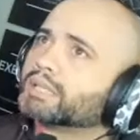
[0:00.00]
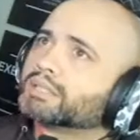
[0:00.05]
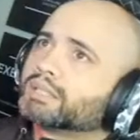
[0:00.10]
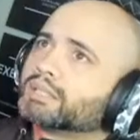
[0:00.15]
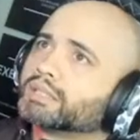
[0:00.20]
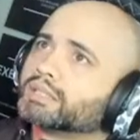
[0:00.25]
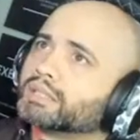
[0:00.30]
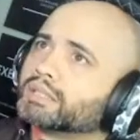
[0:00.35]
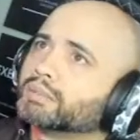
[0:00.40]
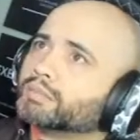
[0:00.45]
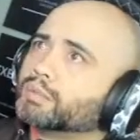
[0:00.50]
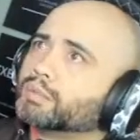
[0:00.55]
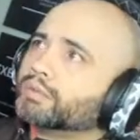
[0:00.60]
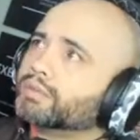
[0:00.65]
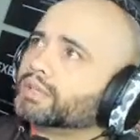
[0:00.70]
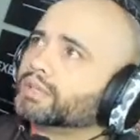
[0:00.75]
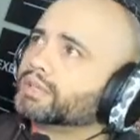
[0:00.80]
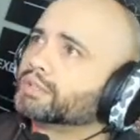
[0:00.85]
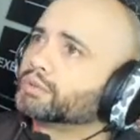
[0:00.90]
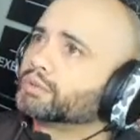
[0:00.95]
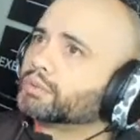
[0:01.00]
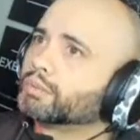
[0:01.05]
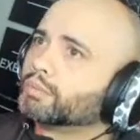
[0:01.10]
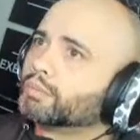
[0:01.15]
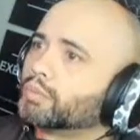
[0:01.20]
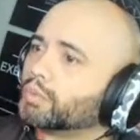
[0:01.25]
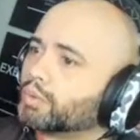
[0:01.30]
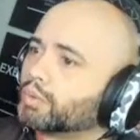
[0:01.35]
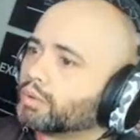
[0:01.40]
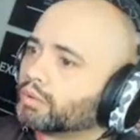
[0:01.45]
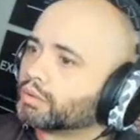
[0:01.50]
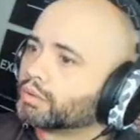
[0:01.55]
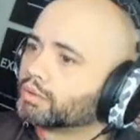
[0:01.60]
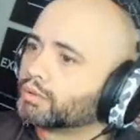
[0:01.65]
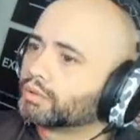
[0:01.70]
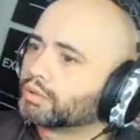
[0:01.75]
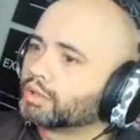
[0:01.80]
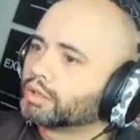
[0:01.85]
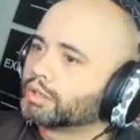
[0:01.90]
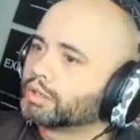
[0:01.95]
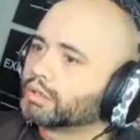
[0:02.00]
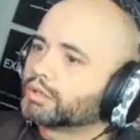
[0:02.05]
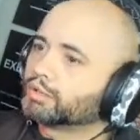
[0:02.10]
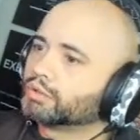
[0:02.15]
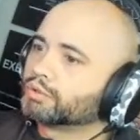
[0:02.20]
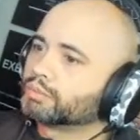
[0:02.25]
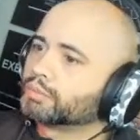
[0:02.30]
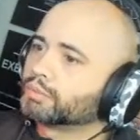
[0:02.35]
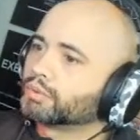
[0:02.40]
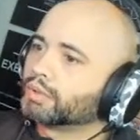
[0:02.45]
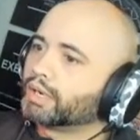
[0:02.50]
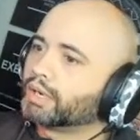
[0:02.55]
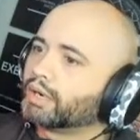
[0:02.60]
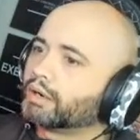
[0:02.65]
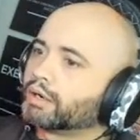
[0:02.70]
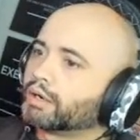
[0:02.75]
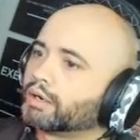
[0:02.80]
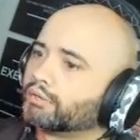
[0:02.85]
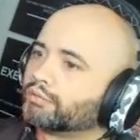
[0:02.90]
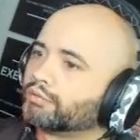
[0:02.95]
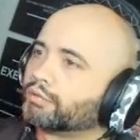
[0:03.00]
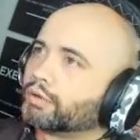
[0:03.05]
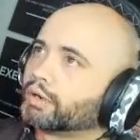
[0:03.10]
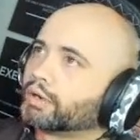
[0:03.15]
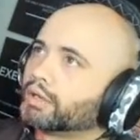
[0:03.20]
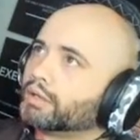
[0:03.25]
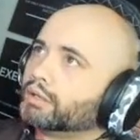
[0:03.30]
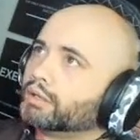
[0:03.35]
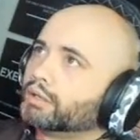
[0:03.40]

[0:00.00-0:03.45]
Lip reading: this and move it into a more usable area for you.